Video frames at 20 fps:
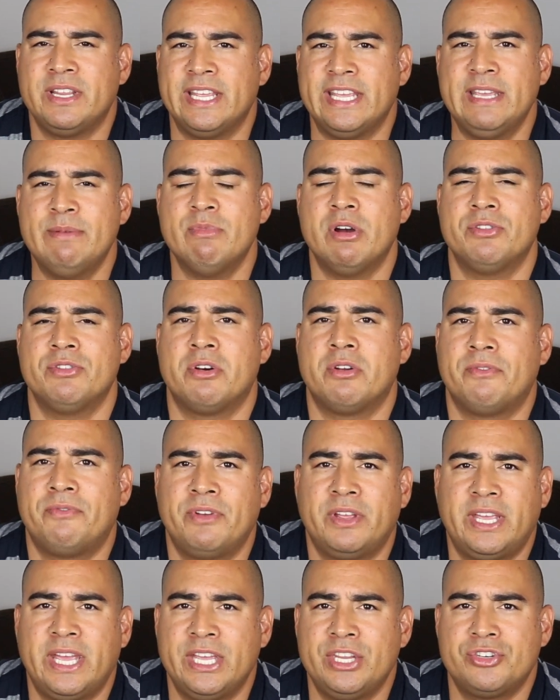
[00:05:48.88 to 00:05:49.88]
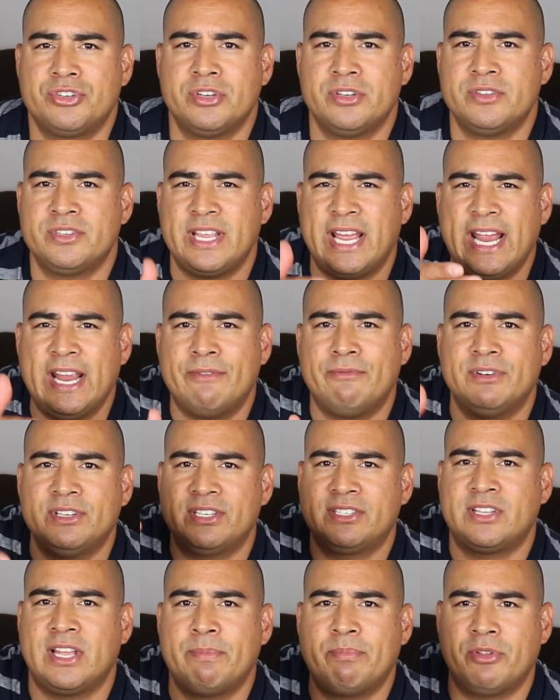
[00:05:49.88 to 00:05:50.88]
email notifications every
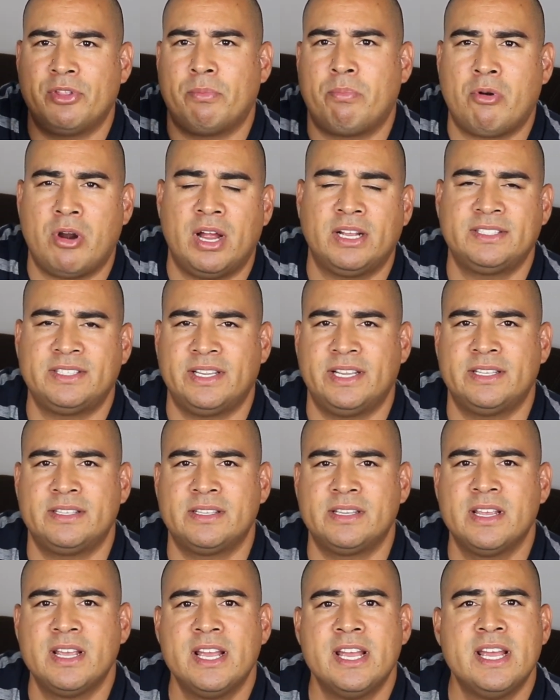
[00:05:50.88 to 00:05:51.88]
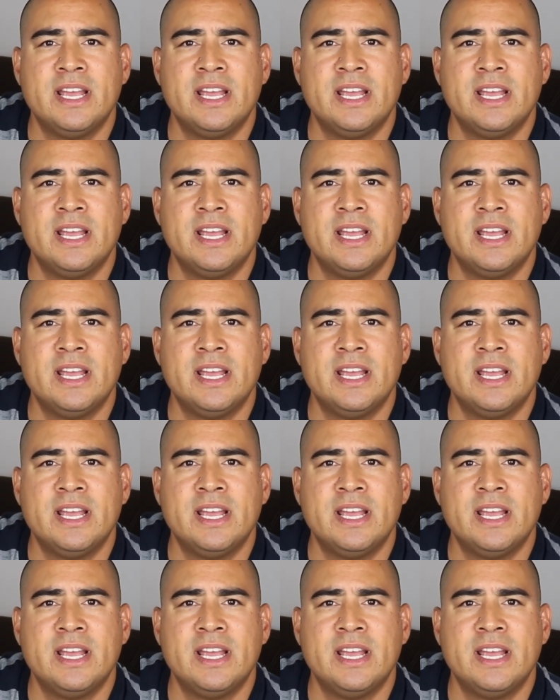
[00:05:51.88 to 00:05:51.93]
step of the process.